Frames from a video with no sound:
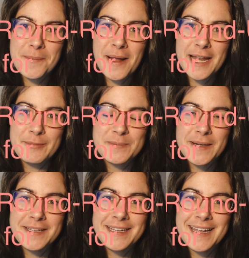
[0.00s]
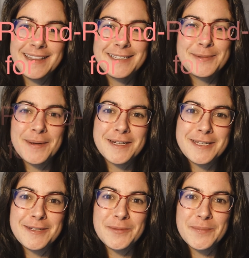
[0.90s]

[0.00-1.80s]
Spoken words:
My name is Molly, and this is brought to you